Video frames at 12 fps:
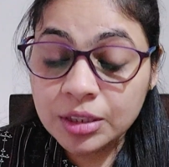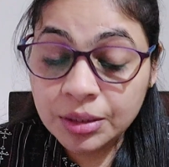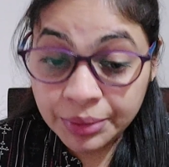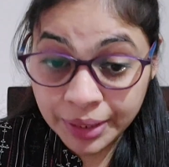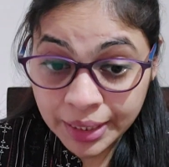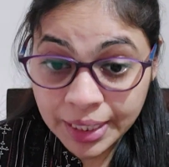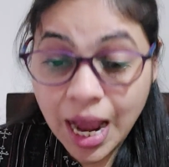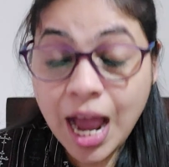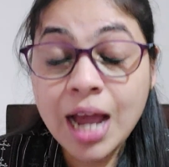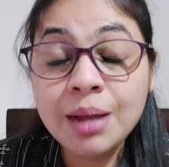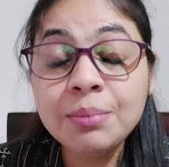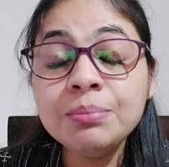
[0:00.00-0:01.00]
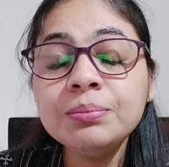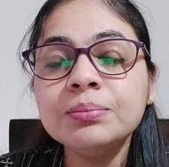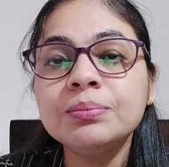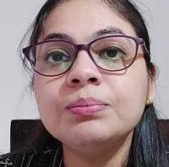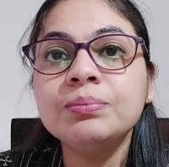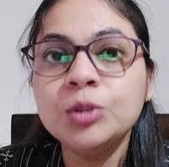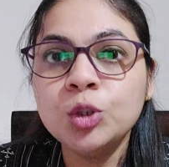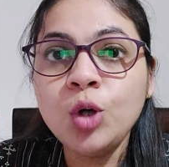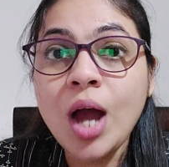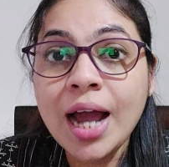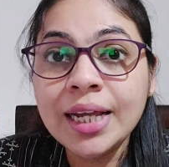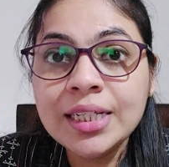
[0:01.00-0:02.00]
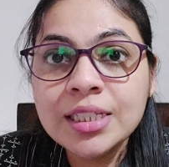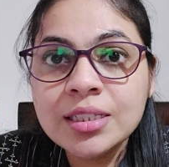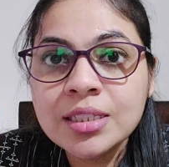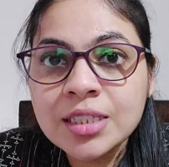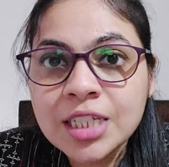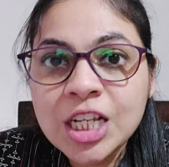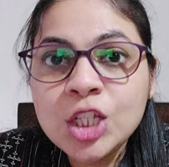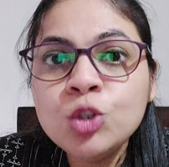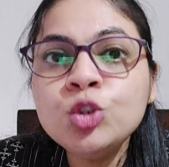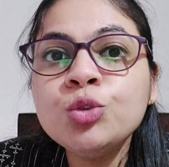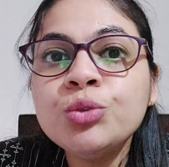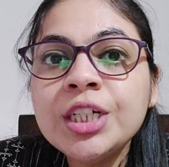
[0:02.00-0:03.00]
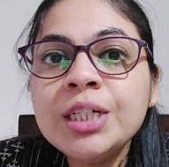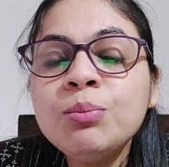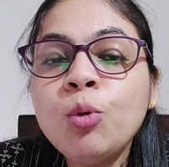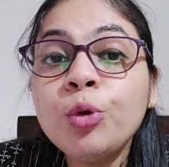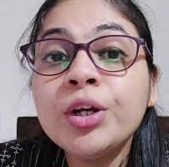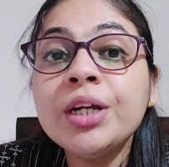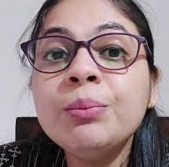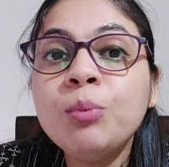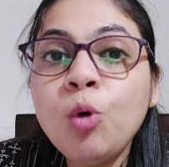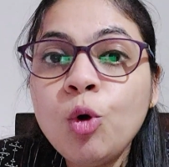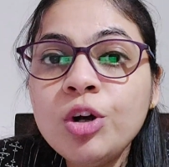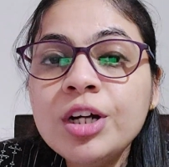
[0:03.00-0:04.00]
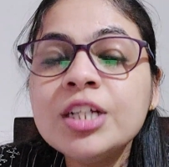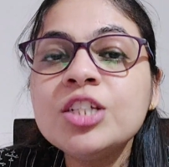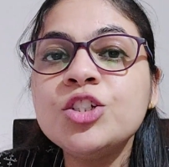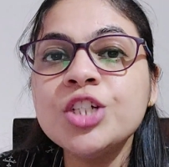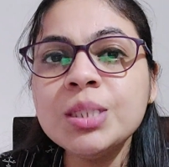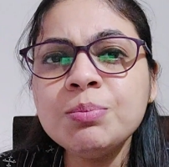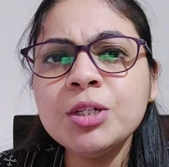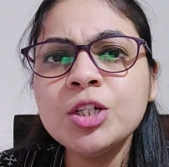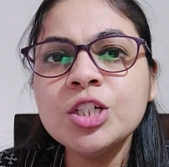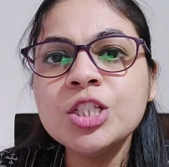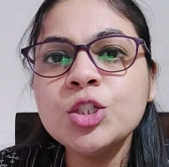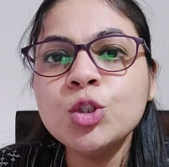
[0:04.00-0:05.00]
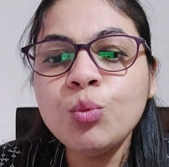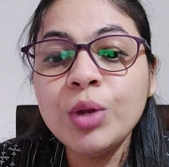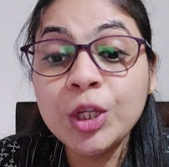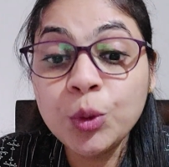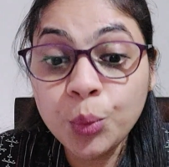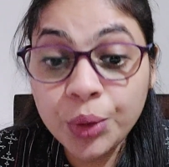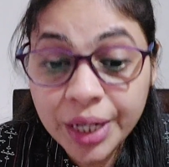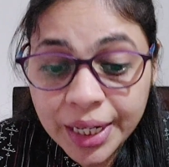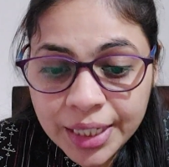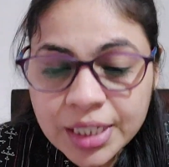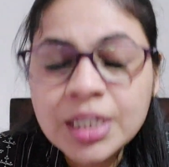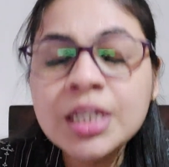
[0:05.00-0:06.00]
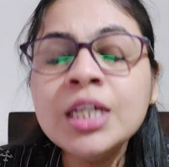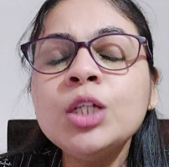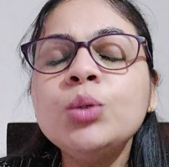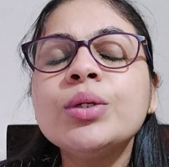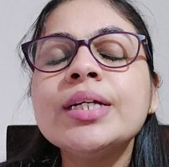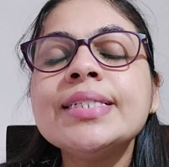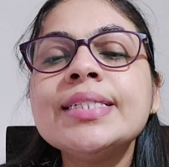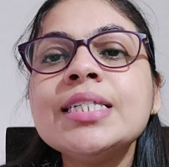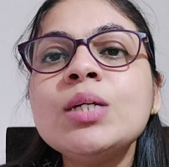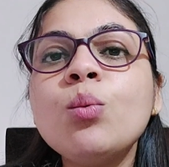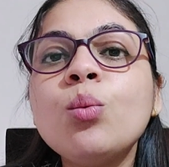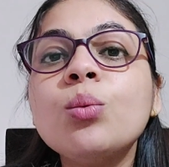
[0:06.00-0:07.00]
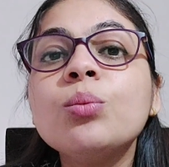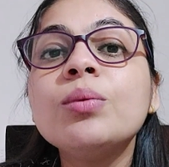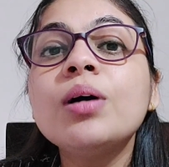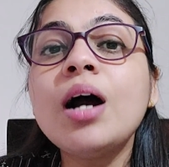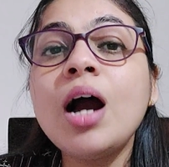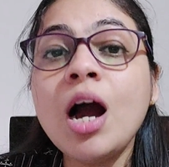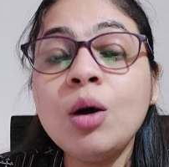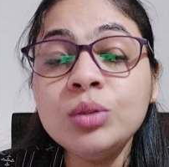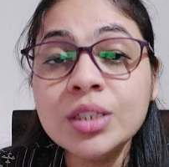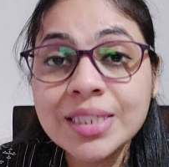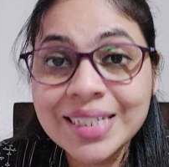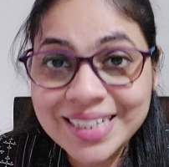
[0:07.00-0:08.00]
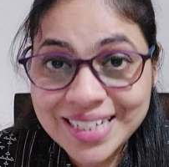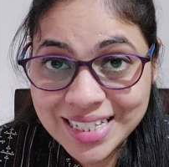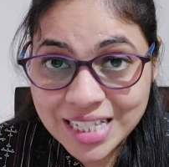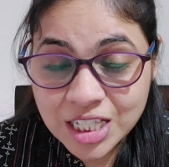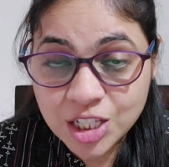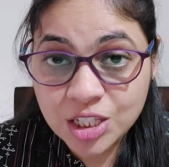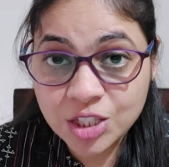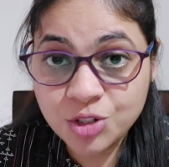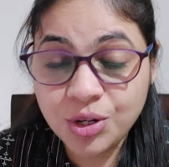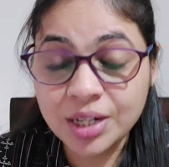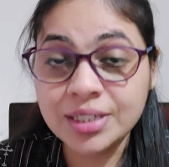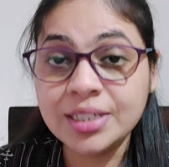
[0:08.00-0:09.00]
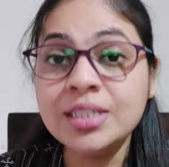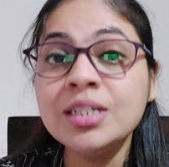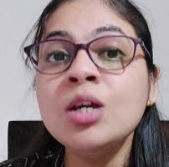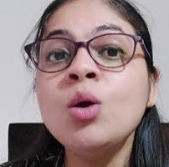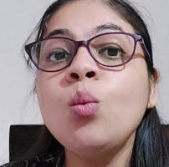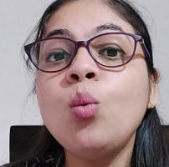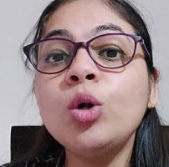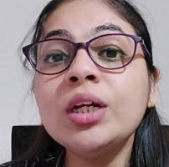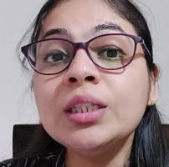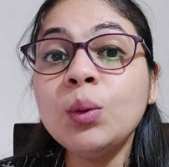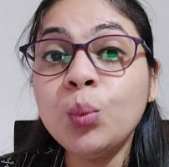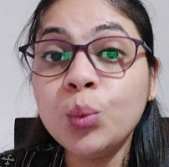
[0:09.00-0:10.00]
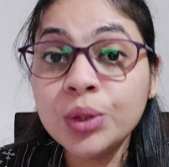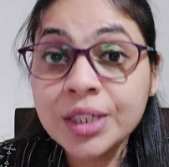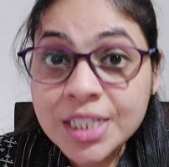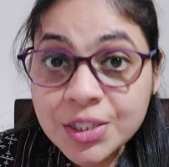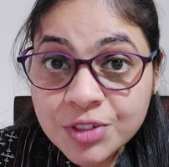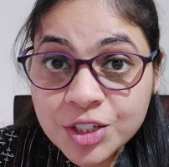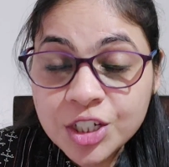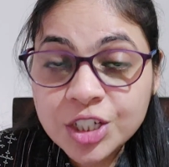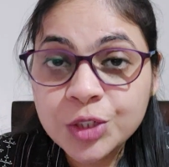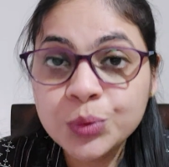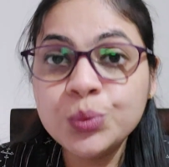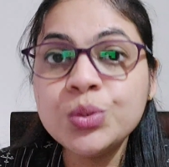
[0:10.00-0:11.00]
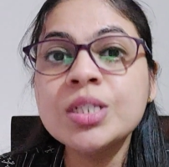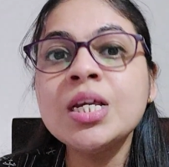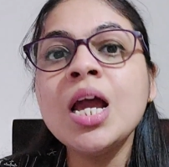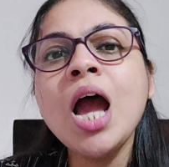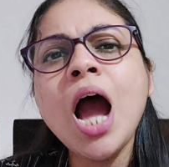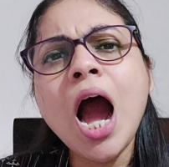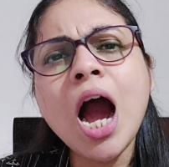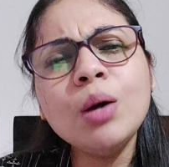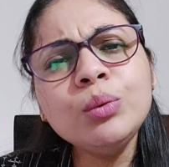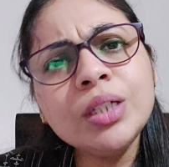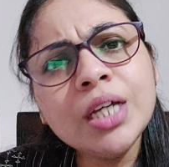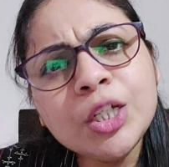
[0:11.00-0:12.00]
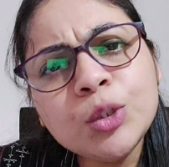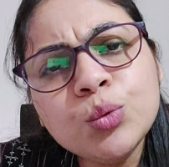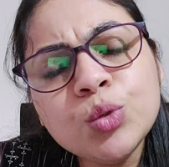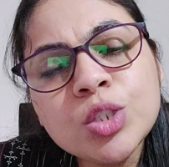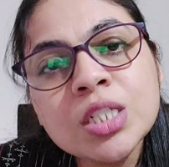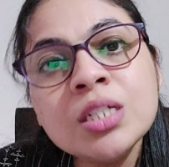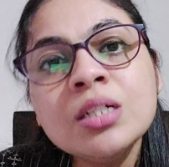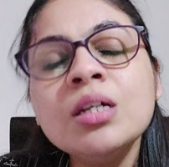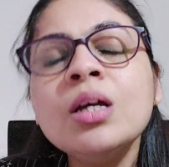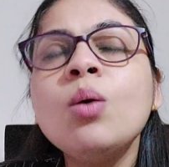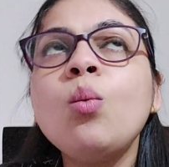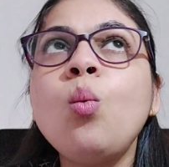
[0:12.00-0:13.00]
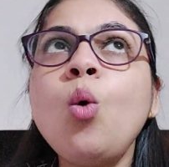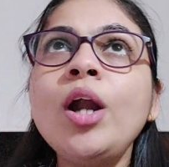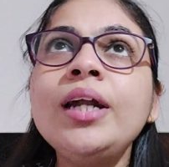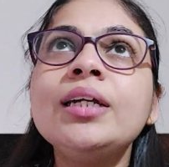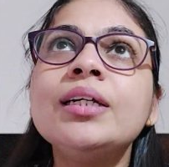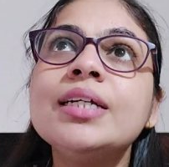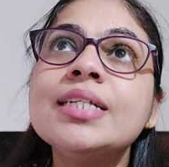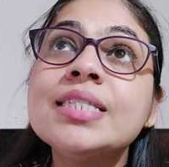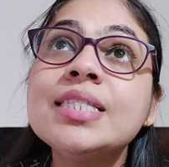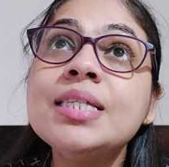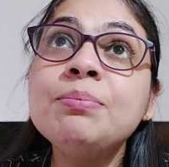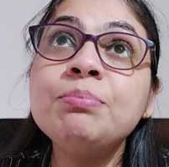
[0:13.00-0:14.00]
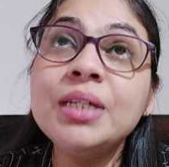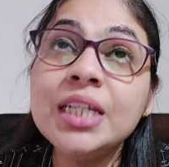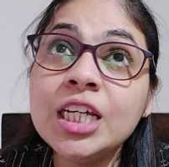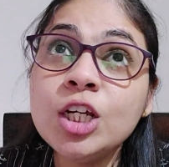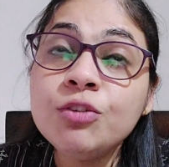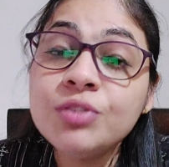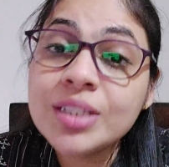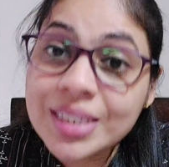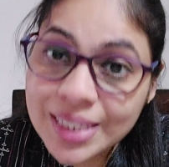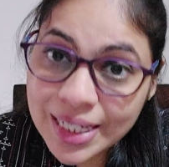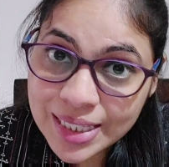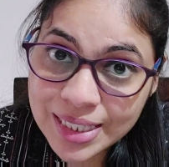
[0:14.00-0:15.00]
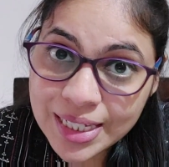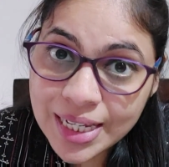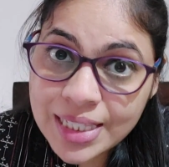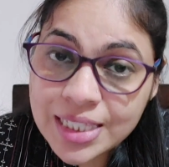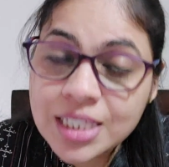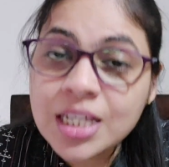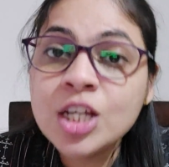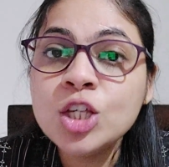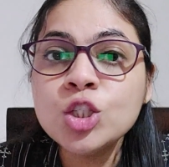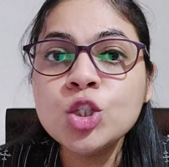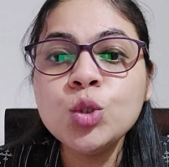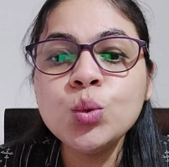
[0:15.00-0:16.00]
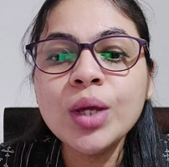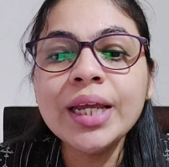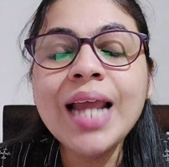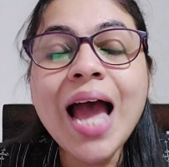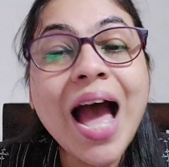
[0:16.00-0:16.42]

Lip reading: Reading, I tell you to read more and more just because when you read, you can see how the sentence is constructed, what are the words which are used, how they are used, what is the meaning of the sentence, so you can